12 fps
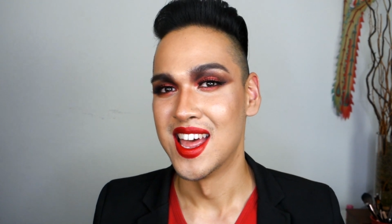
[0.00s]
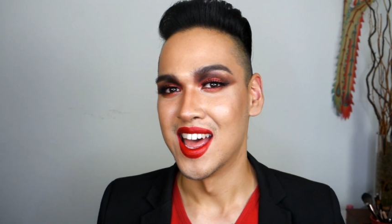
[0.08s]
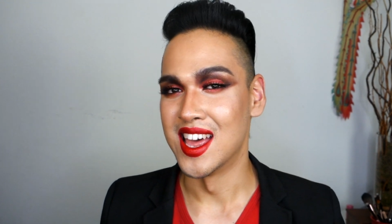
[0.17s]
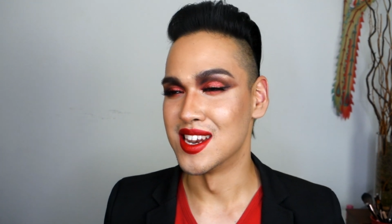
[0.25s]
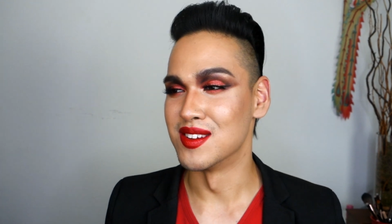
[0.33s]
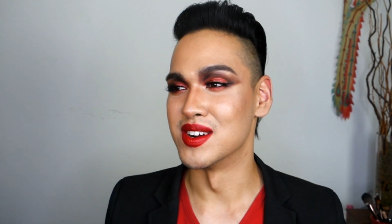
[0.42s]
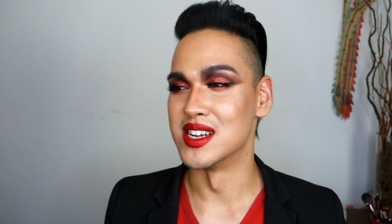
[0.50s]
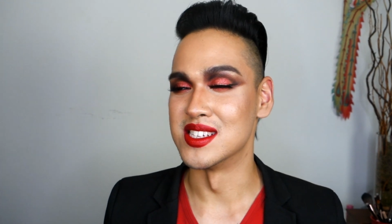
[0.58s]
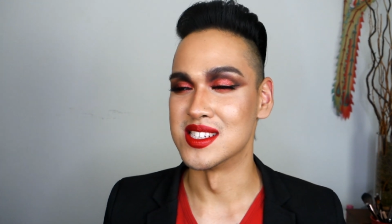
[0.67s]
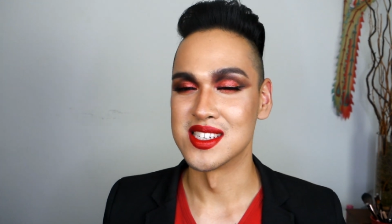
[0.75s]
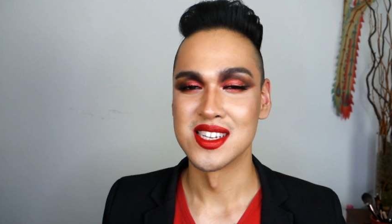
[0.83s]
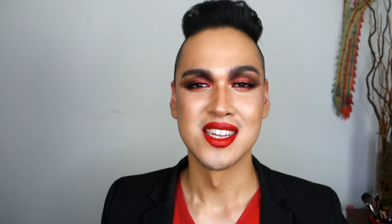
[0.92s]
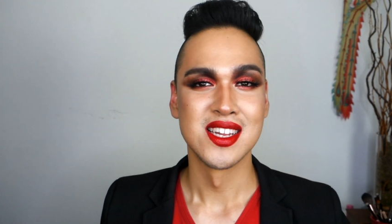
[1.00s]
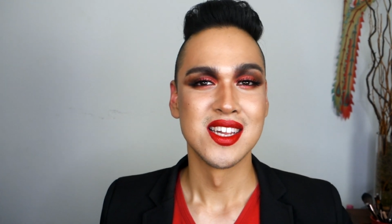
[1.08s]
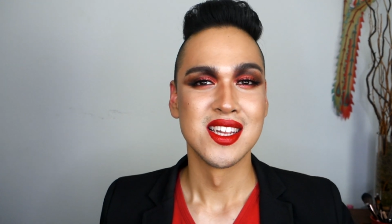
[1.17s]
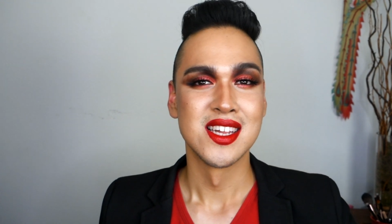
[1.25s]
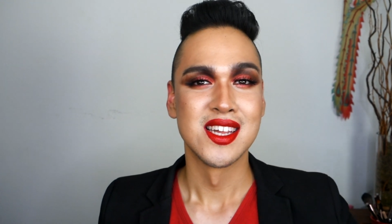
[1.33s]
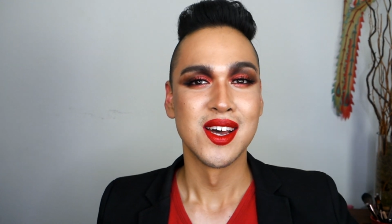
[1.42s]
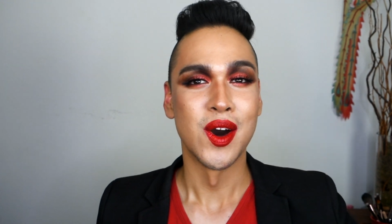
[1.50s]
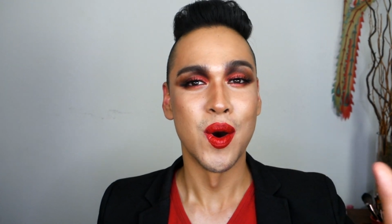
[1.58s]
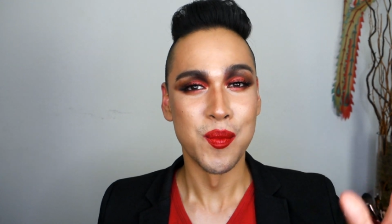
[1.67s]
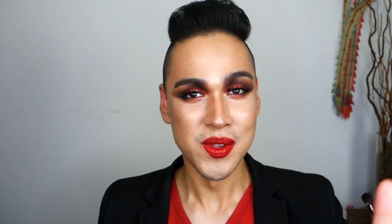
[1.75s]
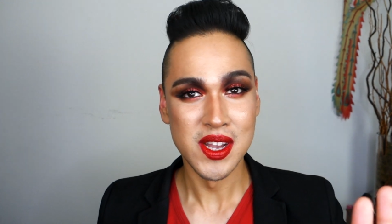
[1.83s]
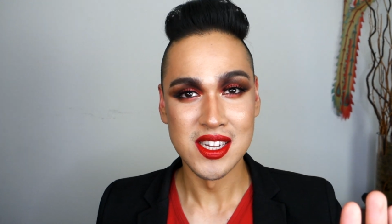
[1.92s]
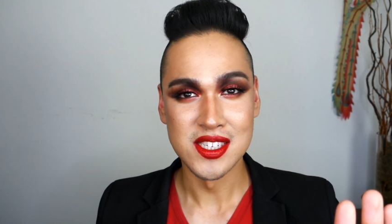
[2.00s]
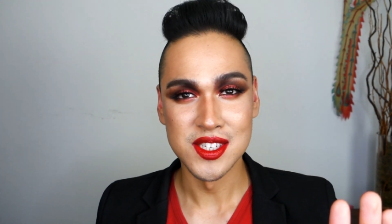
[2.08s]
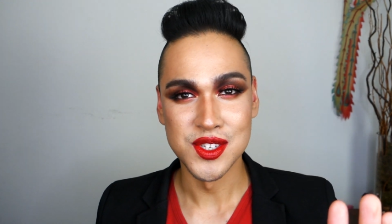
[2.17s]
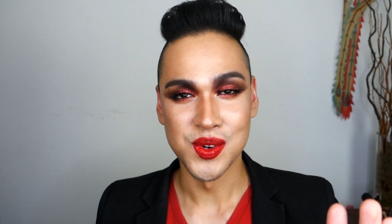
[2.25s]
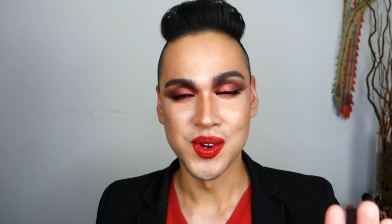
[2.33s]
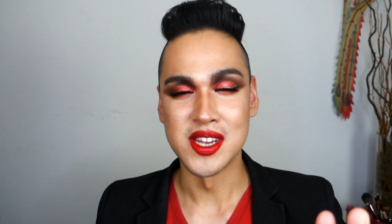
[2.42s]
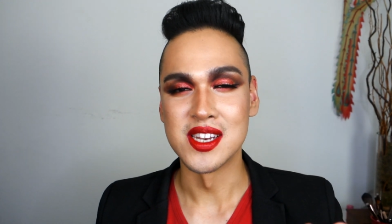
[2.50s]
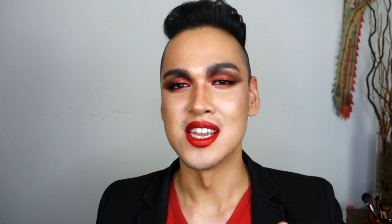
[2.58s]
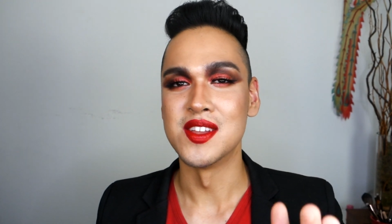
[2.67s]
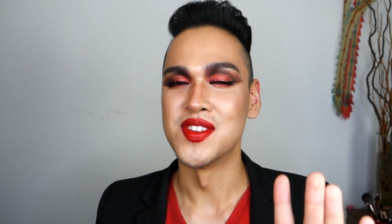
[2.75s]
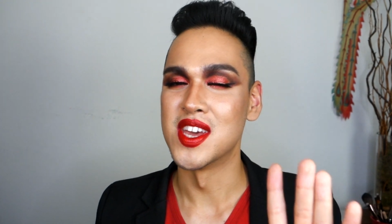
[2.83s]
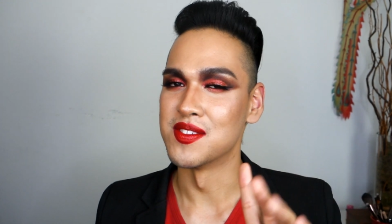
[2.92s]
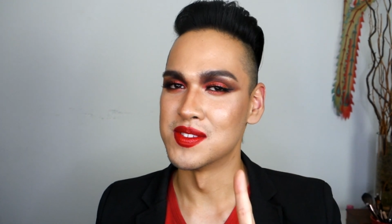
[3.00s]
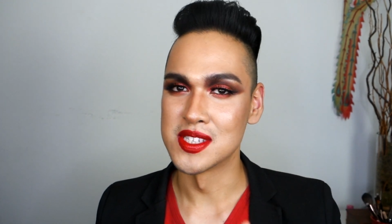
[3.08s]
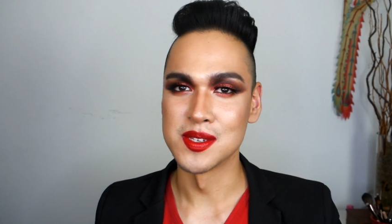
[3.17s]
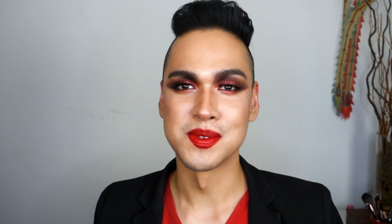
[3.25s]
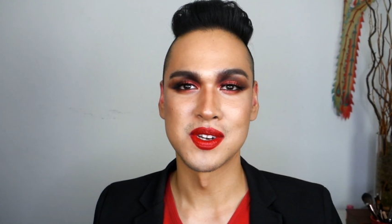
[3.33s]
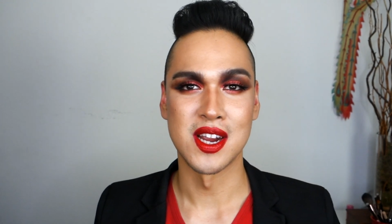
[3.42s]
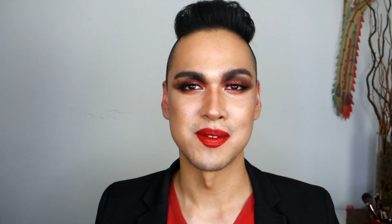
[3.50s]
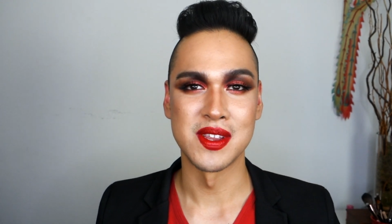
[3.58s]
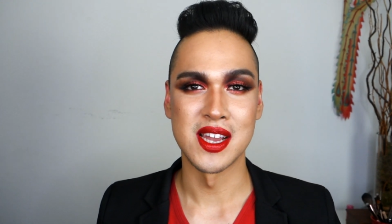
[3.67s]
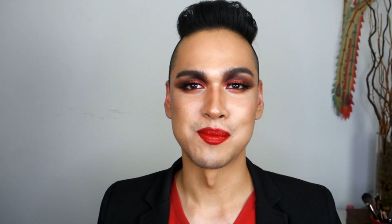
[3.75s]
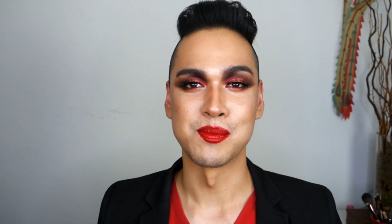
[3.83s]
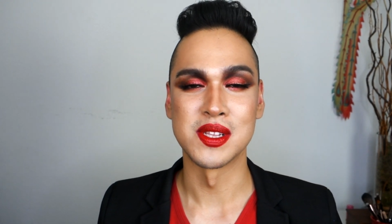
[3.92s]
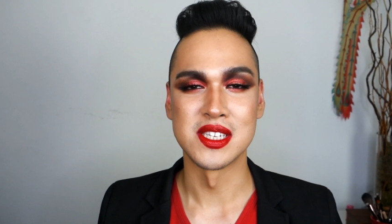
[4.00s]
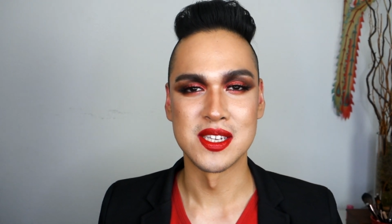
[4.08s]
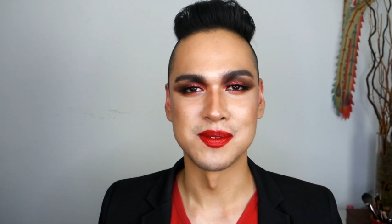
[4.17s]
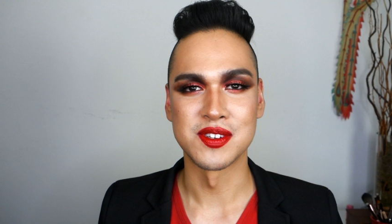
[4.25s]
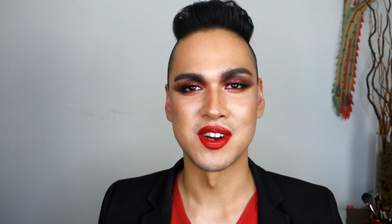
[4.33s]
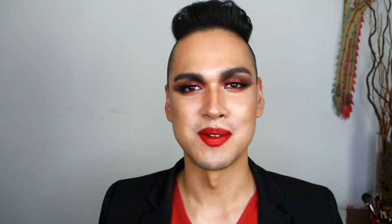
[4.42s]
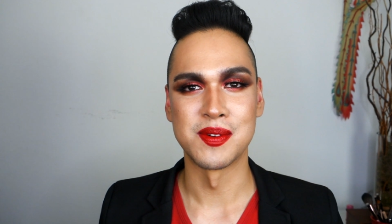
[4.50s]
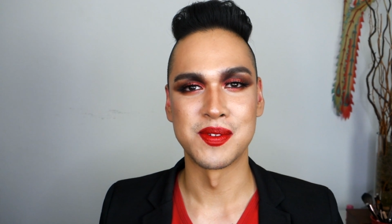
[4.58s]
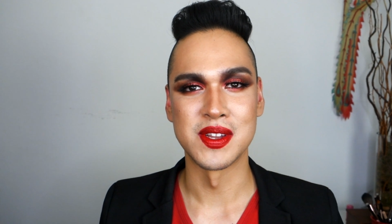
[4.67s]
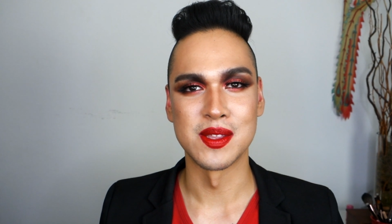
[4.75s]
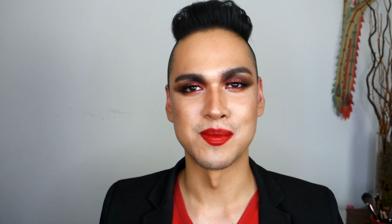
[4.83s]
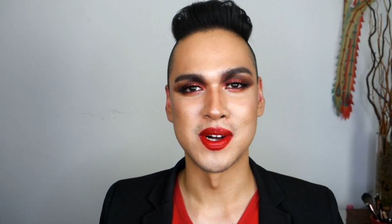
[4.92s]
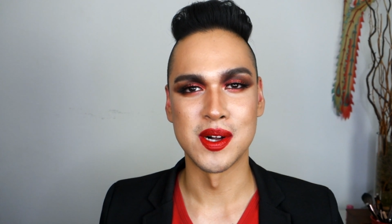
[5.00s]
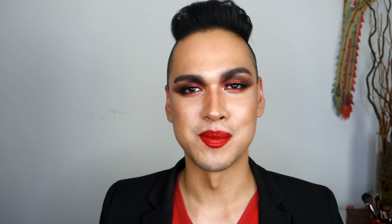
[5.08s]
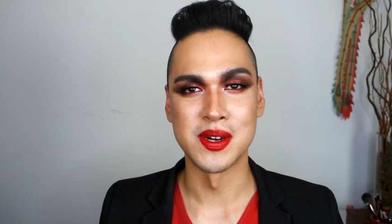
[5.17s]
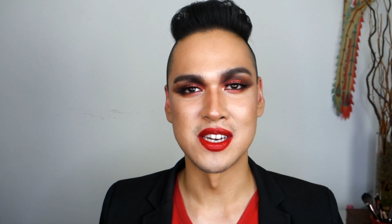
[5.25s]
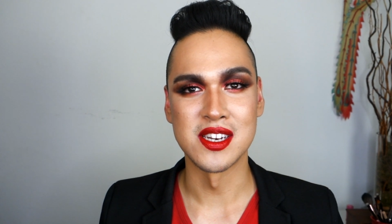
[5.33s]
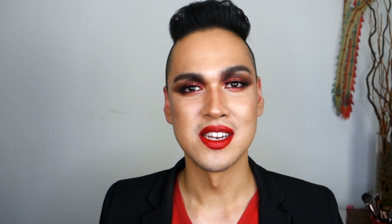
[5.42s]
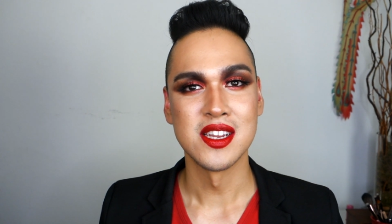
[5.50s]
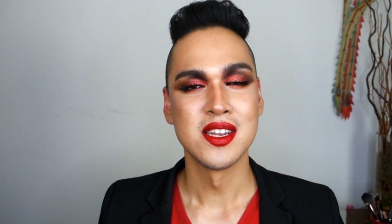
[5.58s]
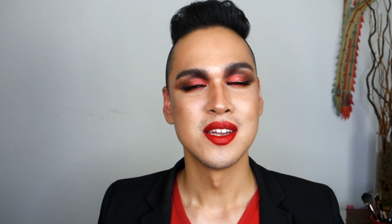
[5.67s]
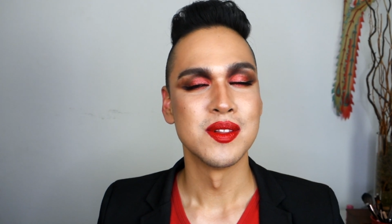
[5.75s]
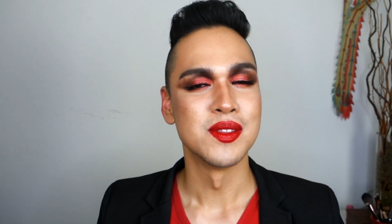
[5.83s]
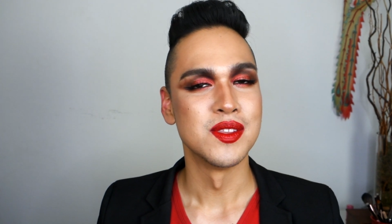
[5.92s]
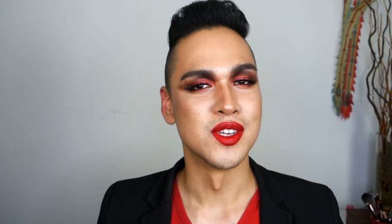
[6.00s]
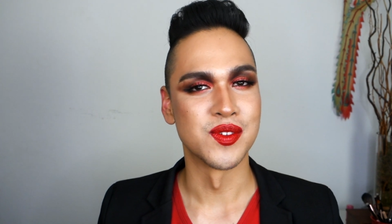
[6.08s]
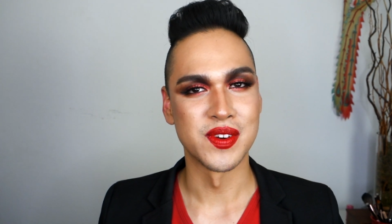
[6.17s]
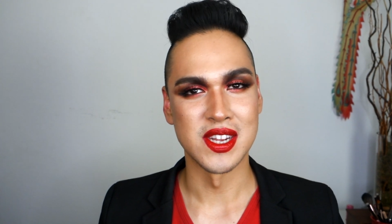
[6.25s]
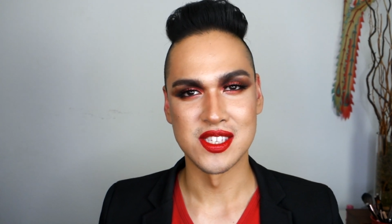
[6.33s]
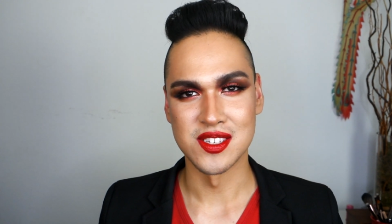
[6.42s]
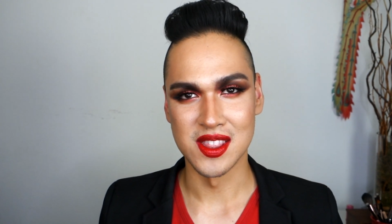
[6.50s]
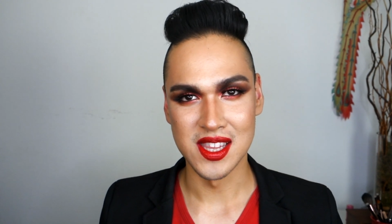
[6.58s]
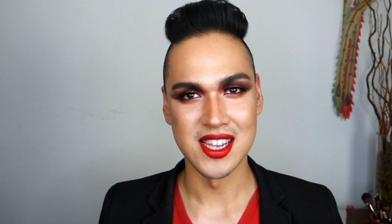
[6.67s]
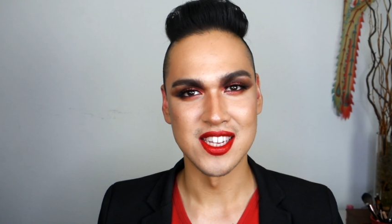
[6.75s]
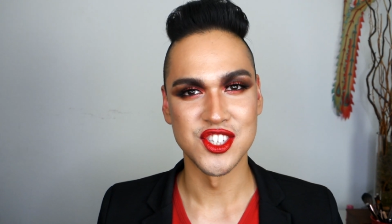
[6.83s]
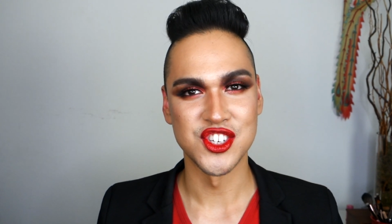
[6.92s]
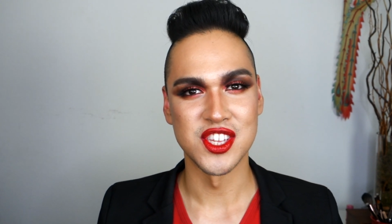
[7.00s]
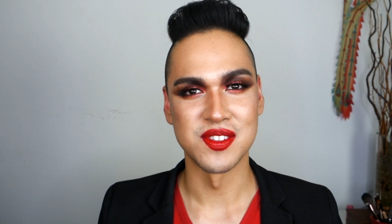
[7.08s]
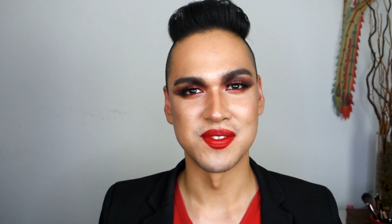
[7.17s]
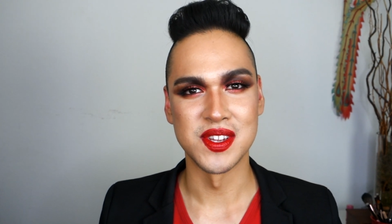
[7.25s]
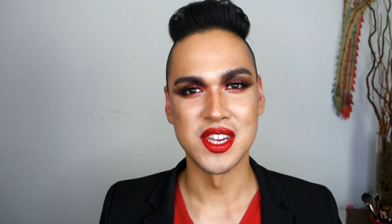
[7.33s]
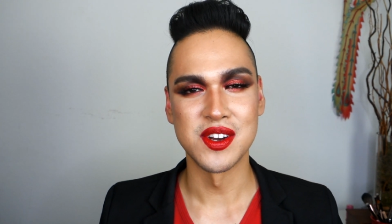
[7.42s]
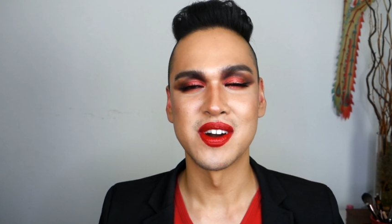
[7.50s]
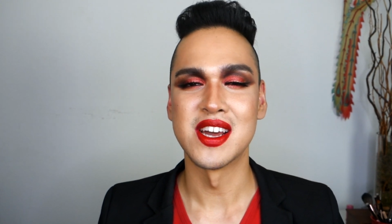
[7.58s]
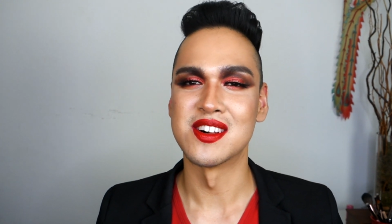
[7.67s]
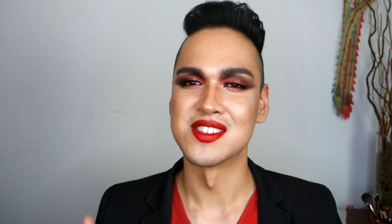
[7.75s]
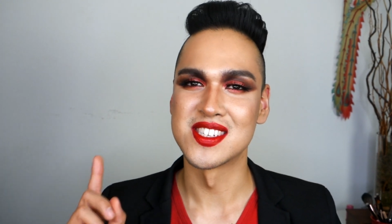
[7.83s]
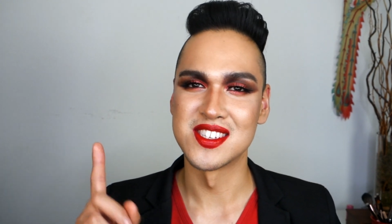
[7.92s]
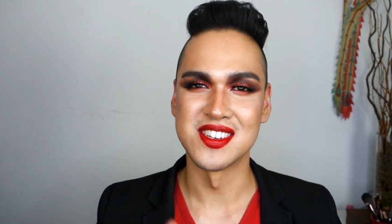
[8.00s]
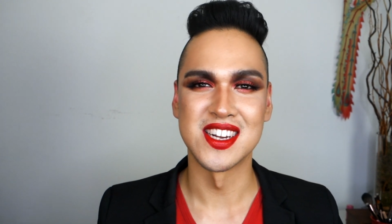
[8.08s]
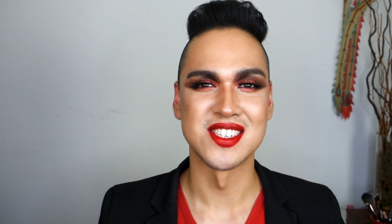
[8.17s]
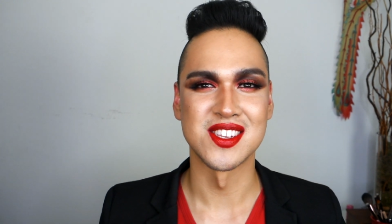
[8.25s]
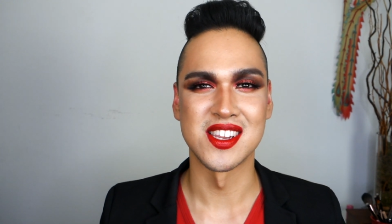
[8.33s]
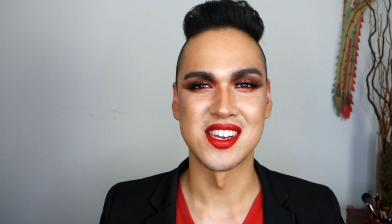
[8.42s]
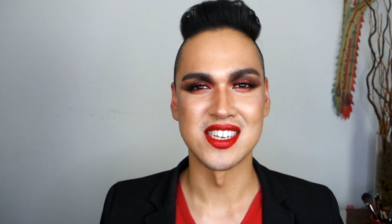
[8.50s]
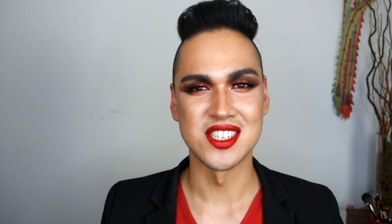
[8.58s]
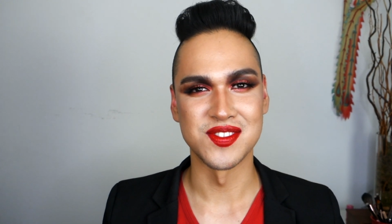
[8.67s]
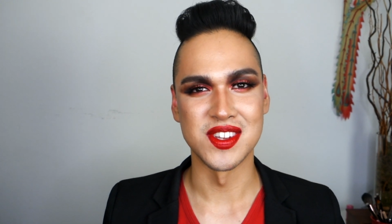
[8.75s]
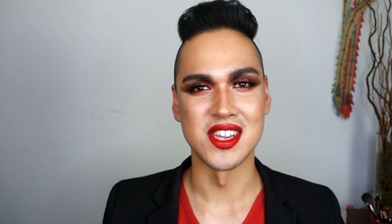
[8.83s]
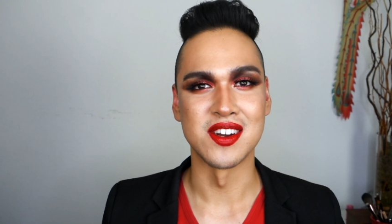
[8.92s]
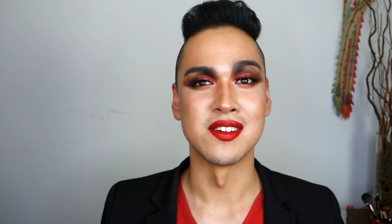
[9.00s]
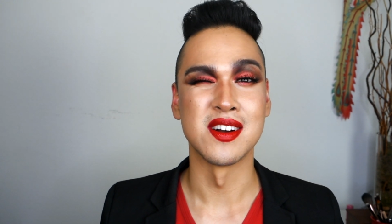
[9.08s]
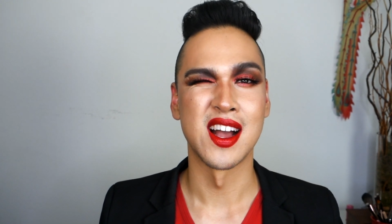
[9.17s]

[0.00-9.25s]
Anyways, hope you guys enjoyed. If you haven't subscribed yet, please subscribe and ring the bell button. Don't forget to like and share the video, and I'll see you guys in the next video.